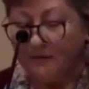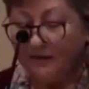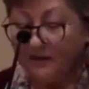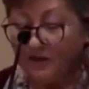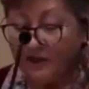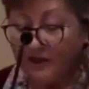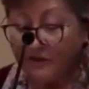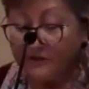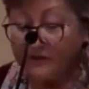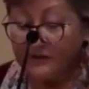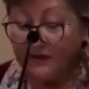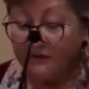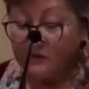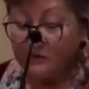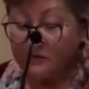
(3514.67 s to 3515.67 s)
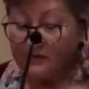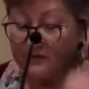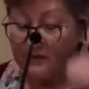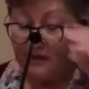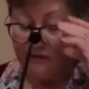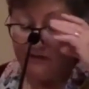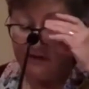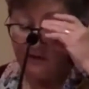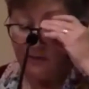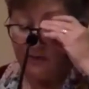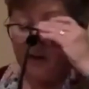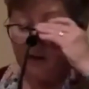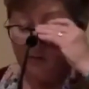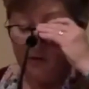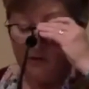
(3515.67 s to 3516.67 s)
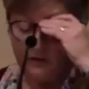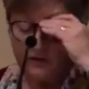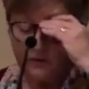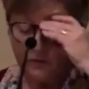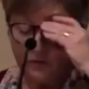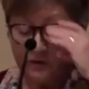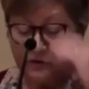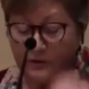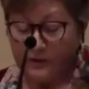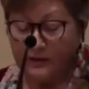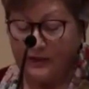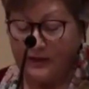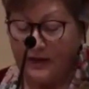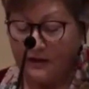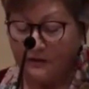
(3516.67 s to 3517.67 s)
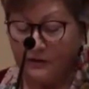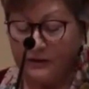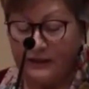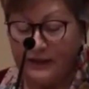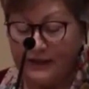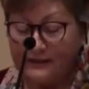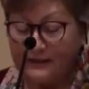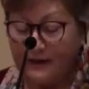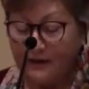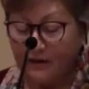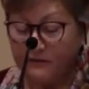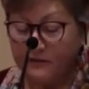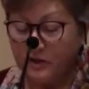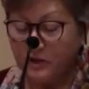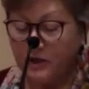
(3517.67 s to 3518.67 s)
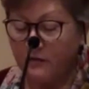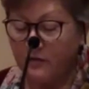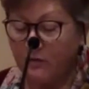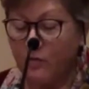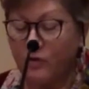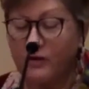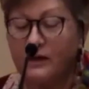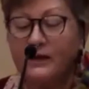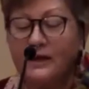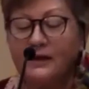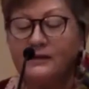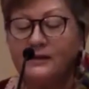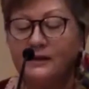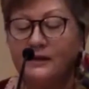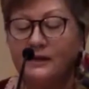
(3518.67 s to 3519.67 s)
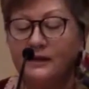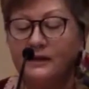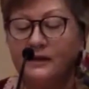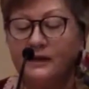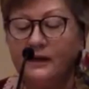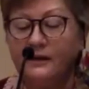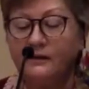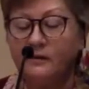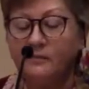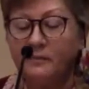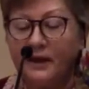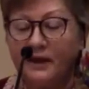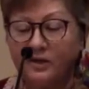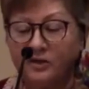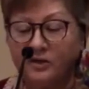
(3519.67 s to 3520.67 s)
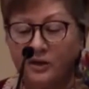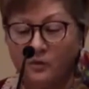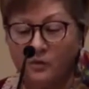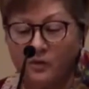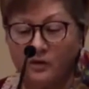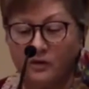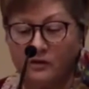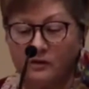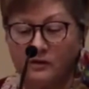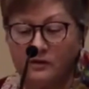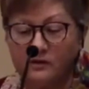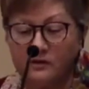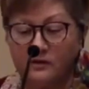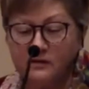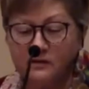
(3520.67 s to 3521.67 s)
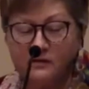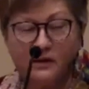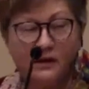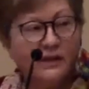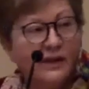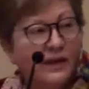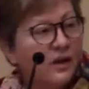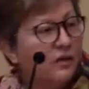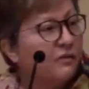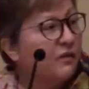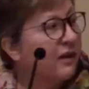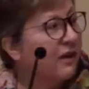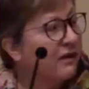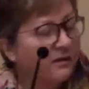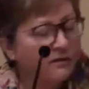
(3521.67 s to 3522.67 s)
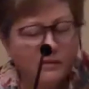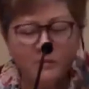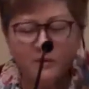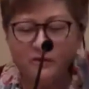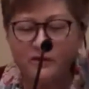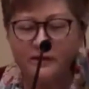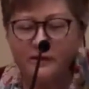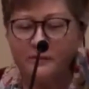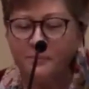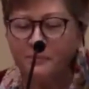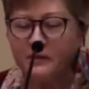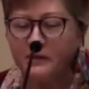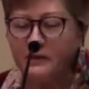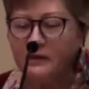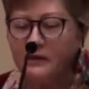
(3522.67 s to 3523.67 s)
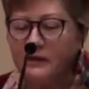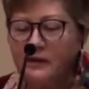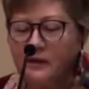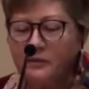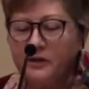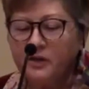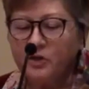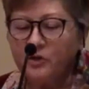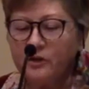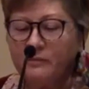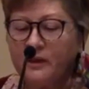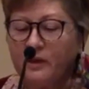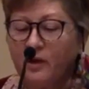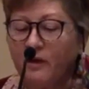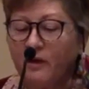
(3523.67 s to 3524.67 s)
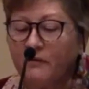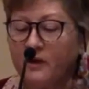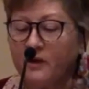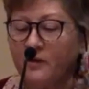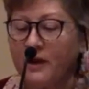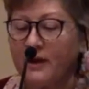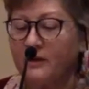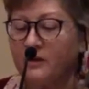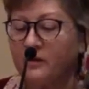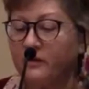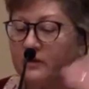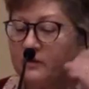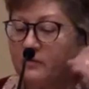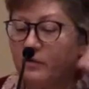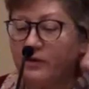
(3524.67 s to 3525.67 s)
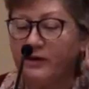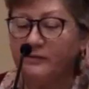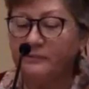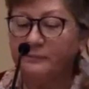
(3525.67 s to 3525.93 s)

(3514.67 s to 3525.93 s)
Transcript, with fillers: the generous gifts received this week move us towards realizing our vision of a more connected and compassionate world. And thank you for that lovely music. Please join me in offering gratitude this morning.